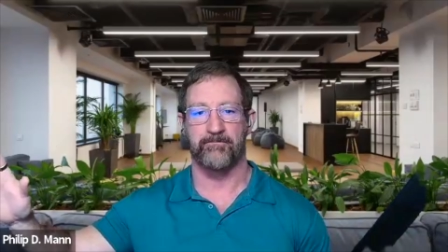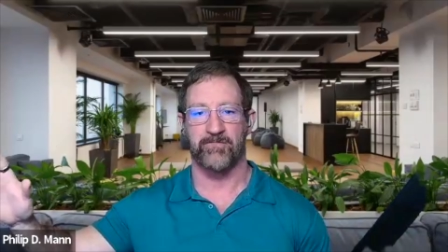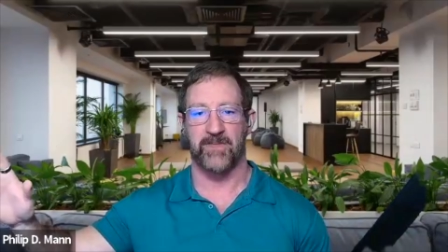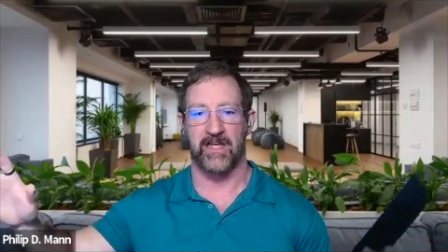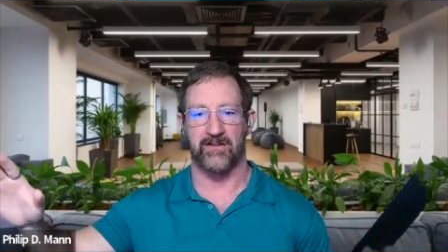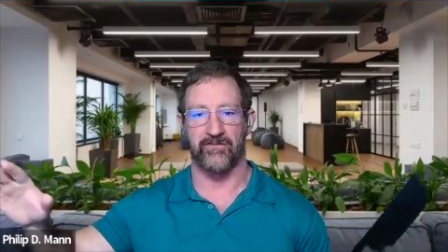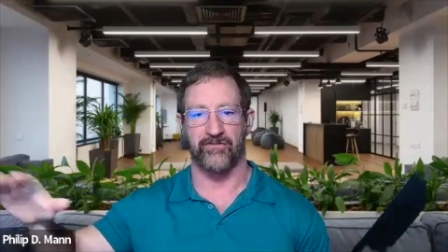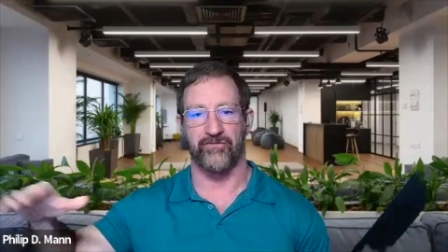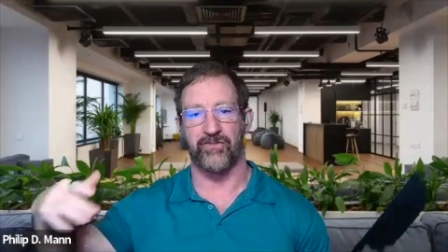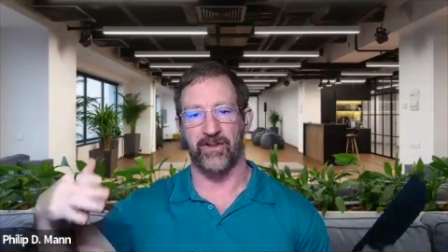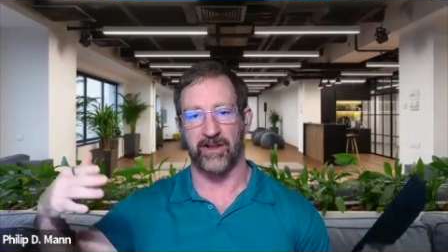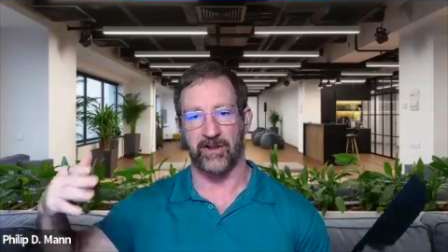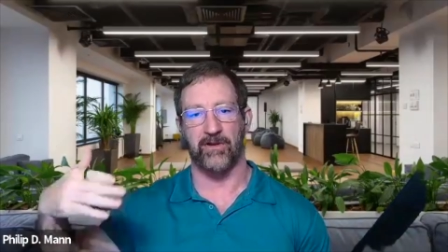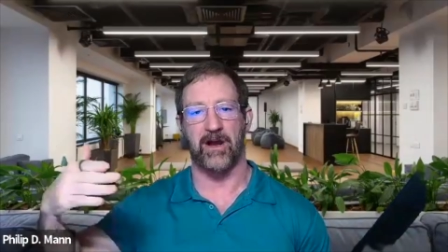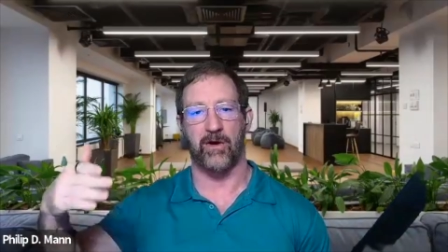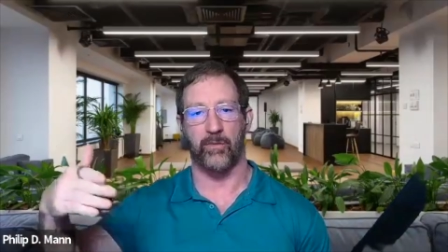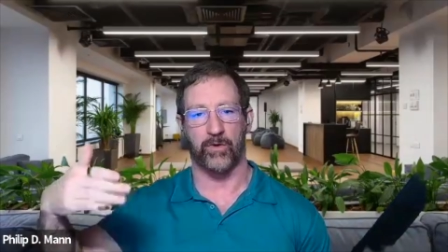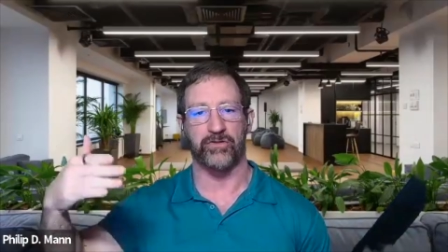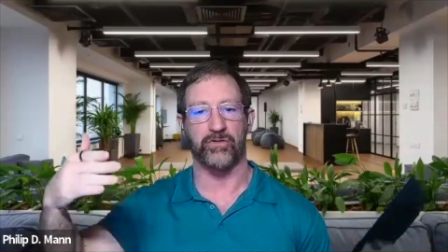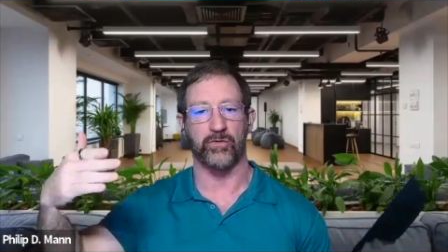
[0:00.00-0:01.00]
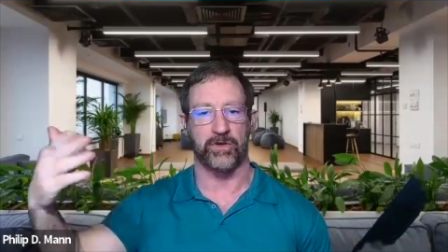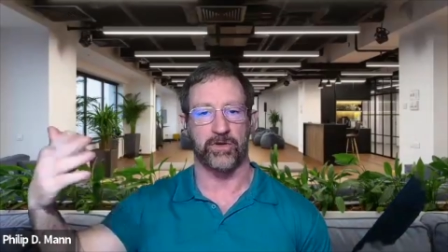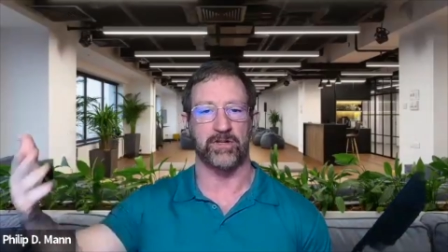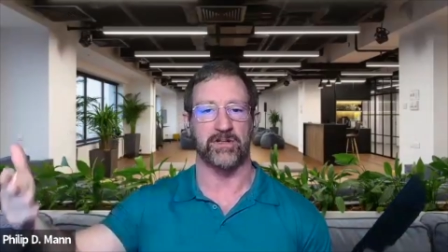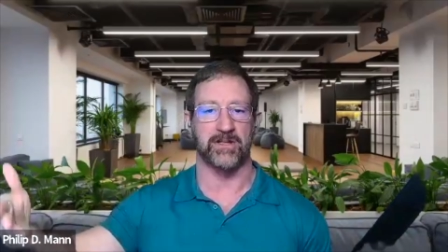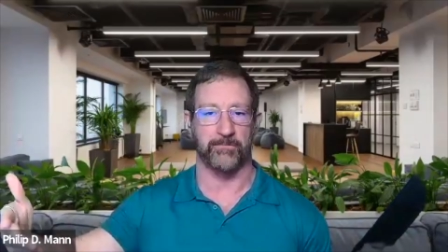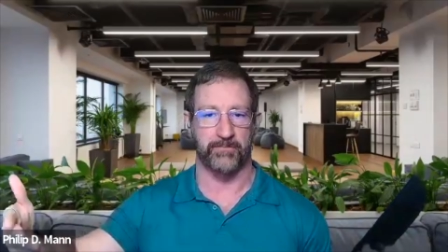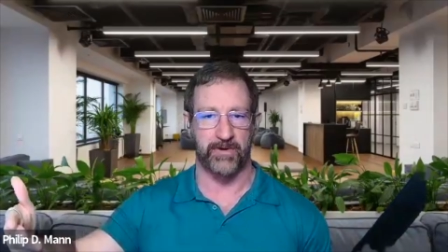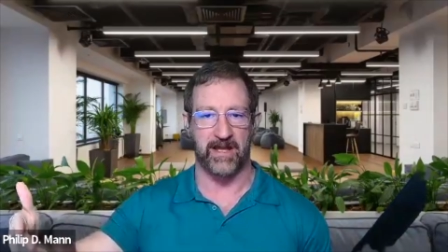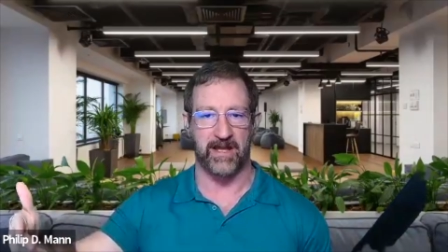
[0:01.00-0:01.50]
and figure out what the real
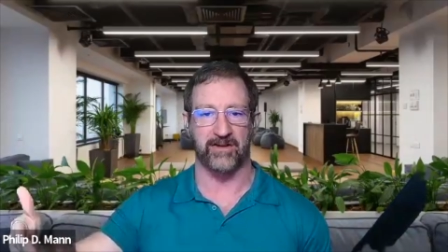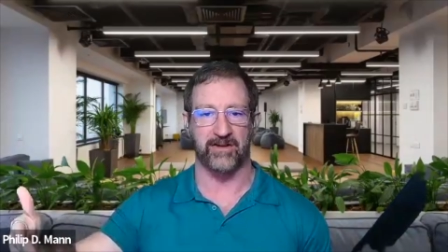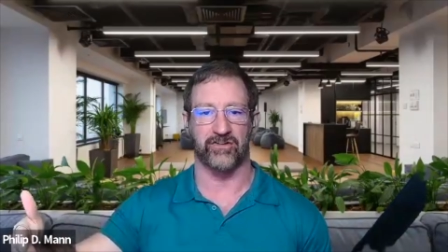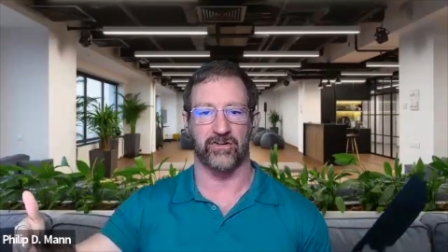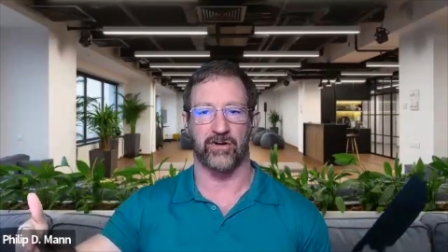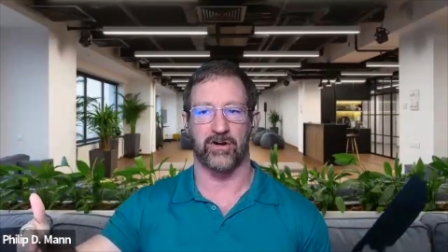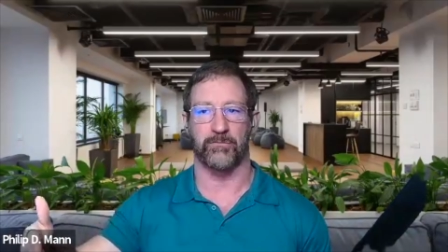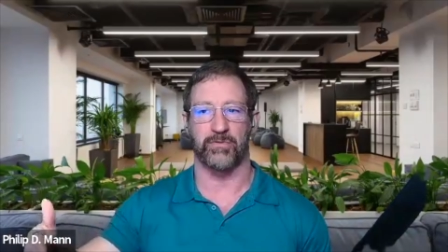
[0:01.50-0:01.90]
impacts are.